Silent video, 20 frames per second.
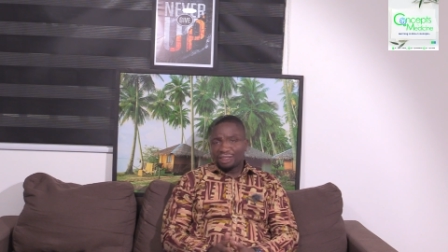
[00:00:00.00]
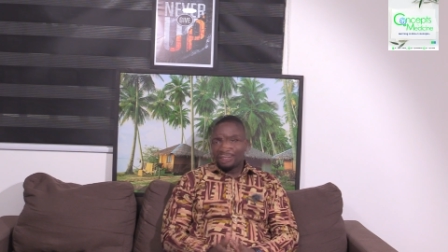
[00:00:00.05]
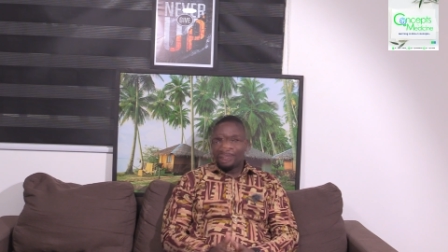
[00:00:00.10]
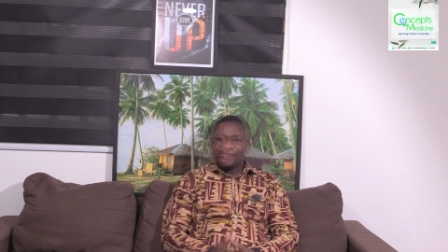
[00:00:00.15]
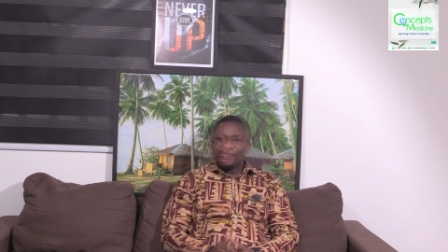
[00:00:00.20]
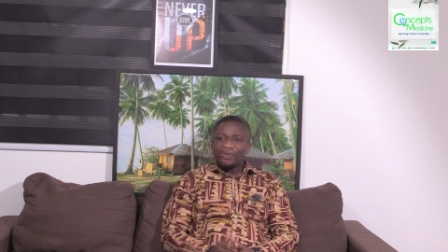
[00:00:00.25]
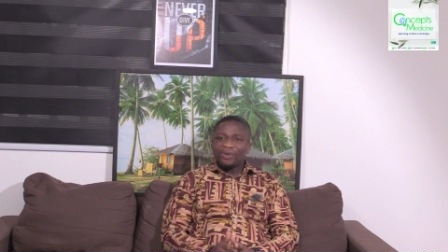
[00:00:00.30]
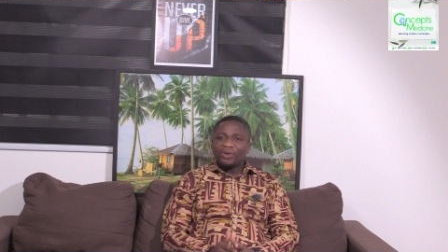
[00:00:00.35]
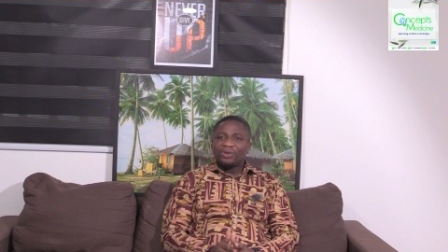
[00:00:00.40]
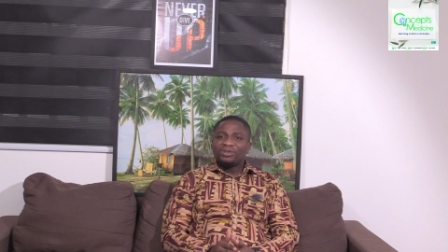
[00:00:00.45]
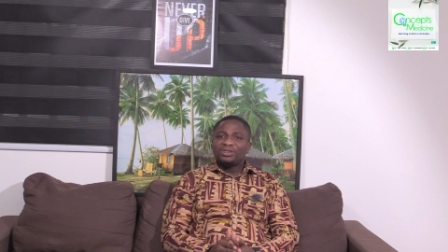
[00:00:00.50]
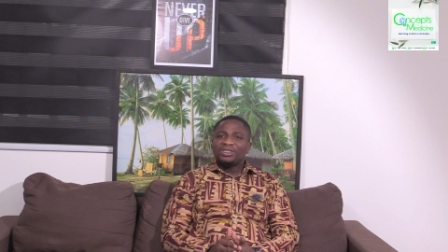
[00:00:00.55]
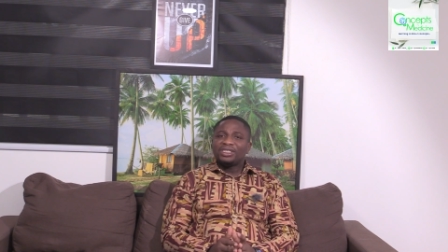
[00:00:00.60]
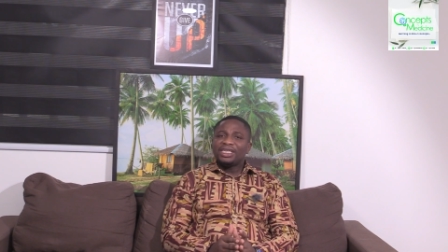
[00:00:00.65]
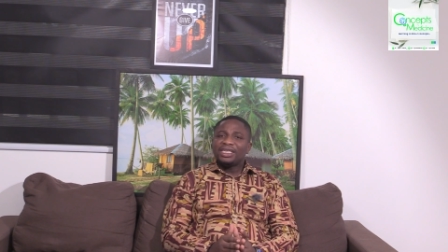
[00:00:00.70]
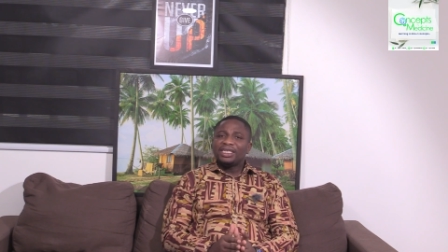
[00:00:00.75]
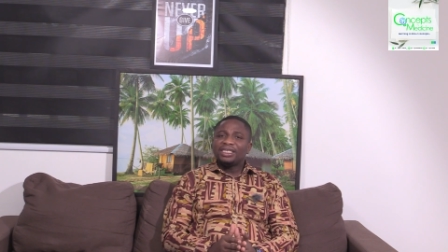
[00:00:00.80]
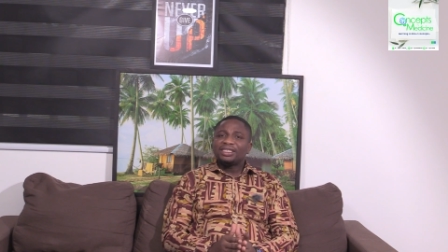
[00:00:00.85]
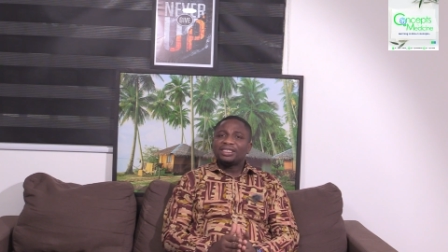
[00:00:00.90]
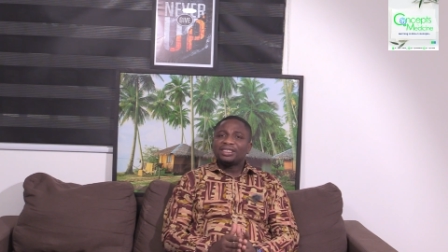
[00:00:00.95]
And if
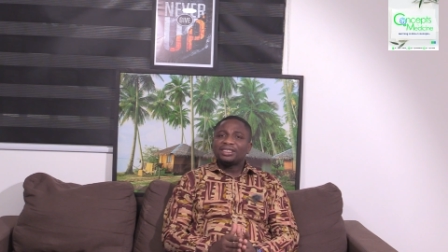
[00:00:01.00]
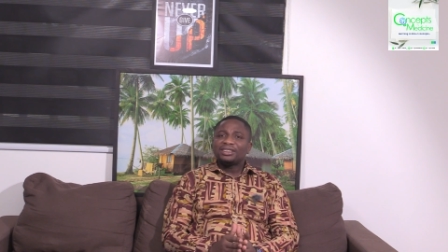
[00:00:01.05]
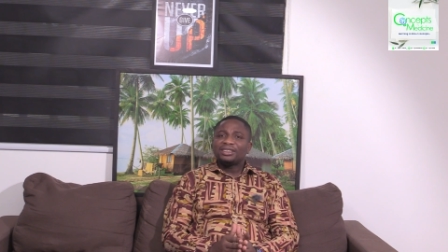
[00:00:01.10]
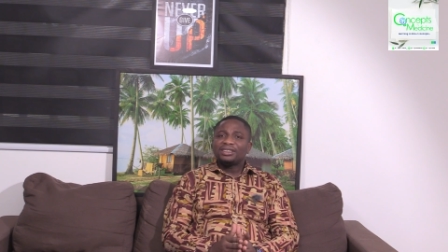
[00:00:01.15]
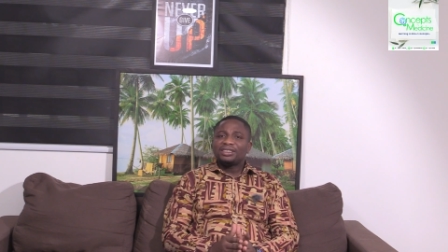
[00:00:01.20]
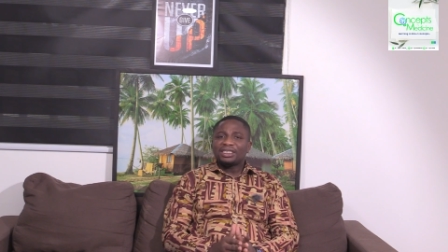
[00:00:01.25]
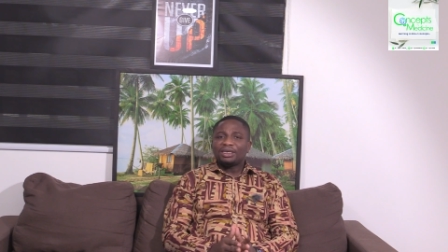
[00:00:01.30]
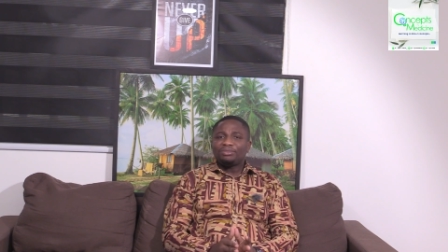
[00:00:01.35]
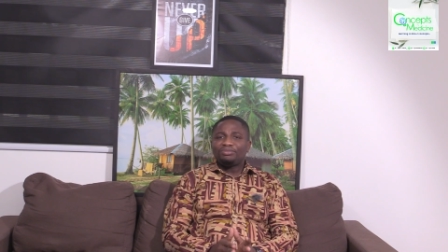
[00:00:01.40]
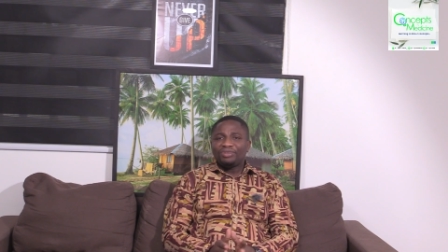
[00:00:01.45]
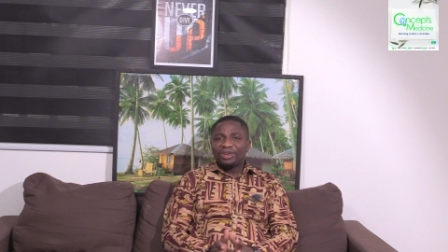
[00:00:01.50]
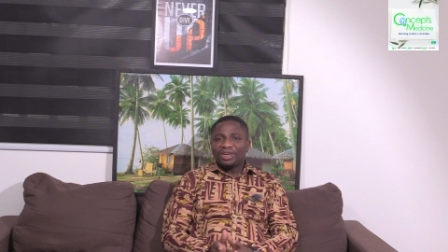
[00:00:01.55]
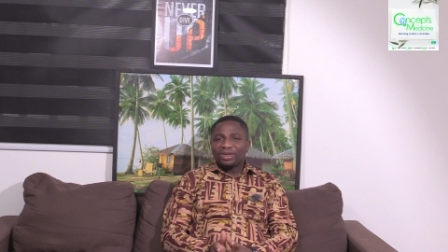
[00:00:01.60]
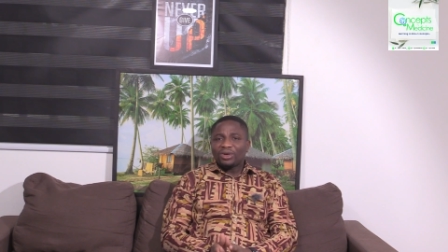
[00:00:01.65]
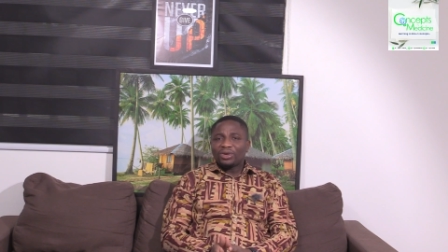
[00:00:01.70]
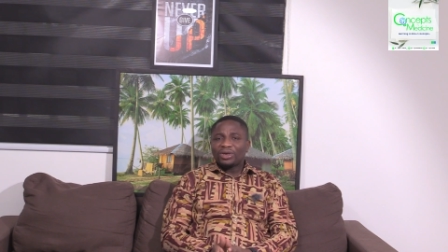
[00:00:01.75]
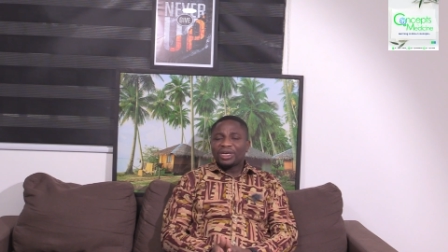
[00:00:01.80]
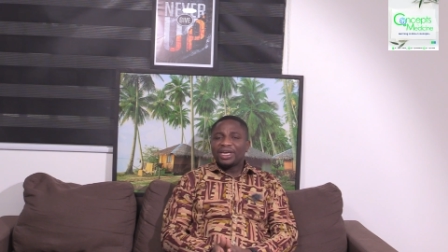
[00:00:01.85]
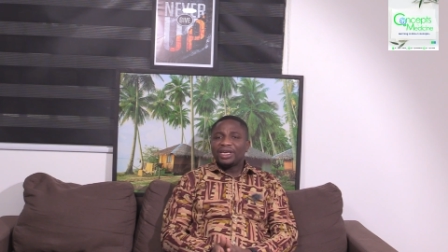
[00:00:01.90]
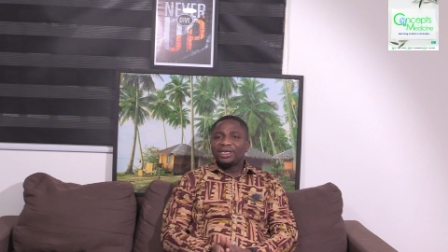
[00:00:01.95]
on these
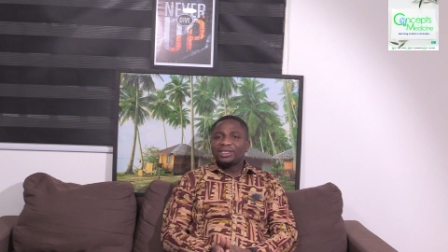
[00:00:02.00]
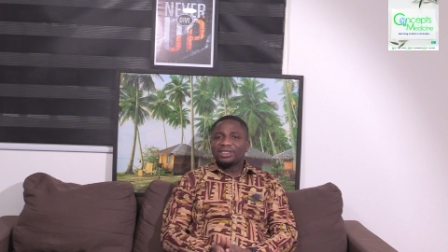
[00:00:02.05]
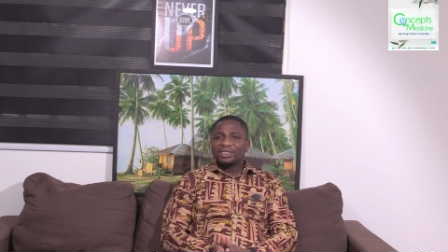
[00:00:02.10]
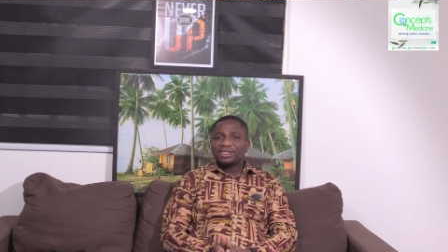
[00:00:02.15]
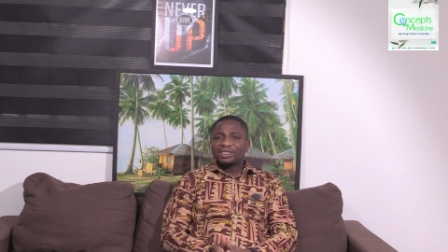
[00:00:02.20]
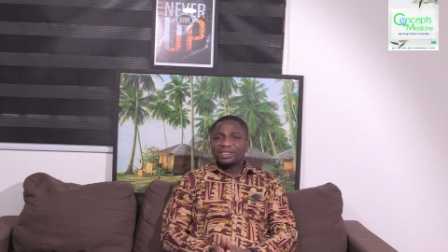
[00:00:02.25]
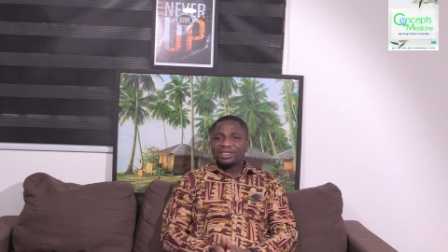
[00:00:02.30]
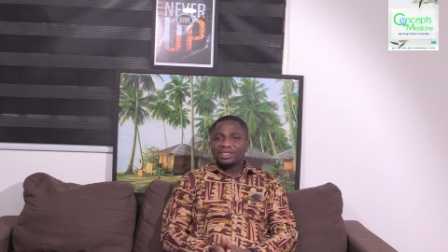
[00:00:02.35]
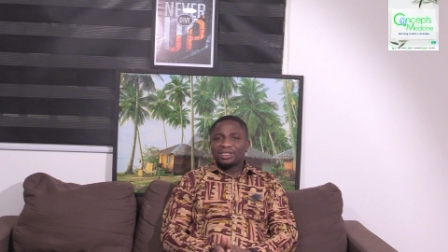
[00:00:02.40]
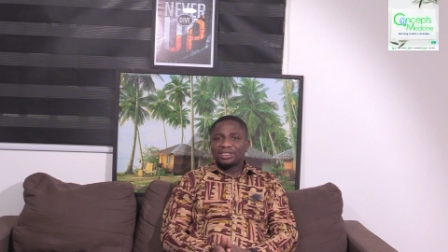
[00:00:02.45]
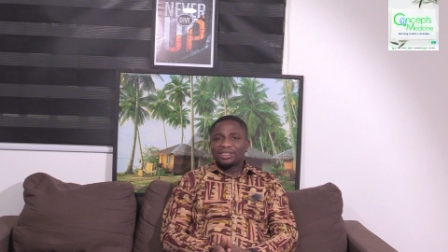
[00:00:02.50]
separate occasions,